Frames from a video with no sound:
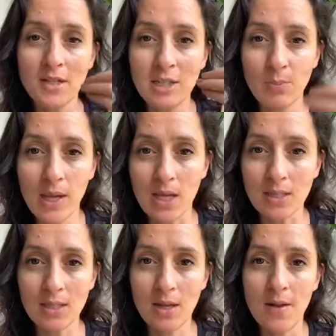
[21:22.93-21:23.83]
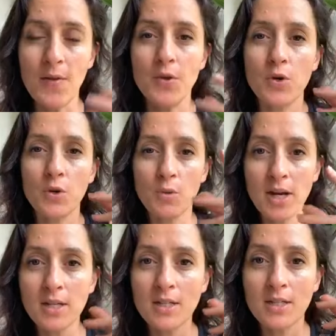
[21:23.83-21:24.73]
speaks. Your
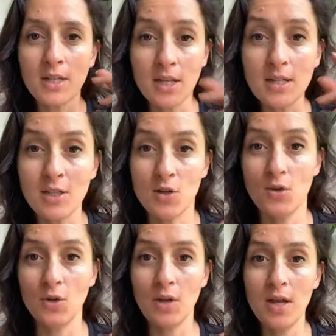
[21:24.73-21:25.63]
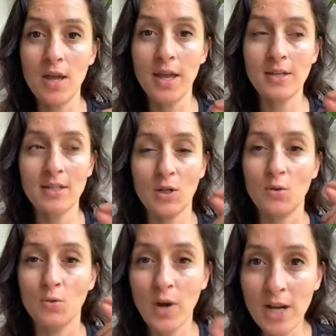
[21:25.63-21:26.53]
greatness is you, and it's the
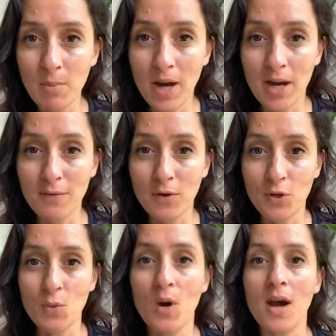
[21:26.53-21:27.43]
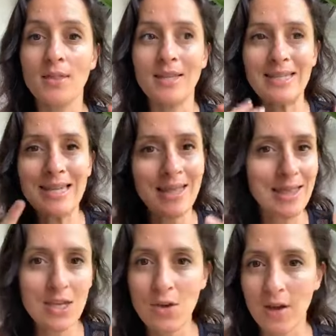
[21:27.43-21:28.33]
greater part of who you are, and there's
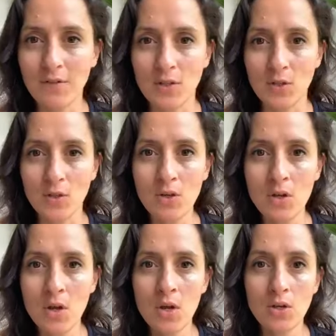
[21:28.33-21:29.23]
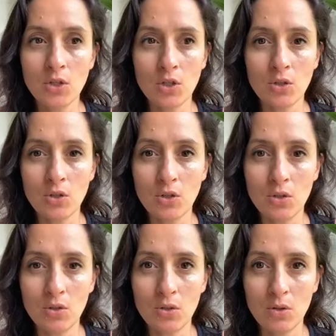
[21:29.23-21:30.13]
nothing you have to do
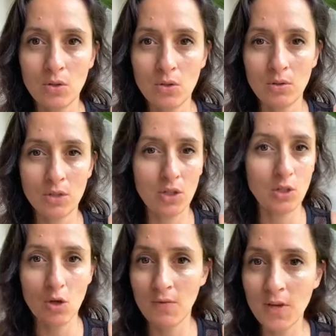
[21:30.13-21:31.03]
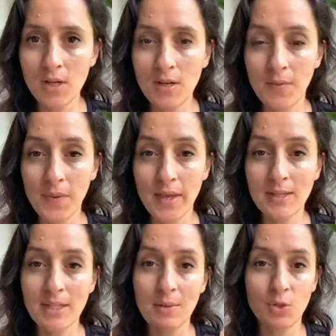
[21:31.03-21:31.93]
to deserve it
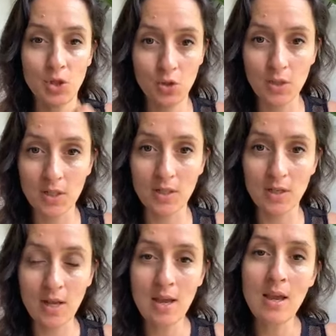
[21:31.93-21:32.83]
except choose it.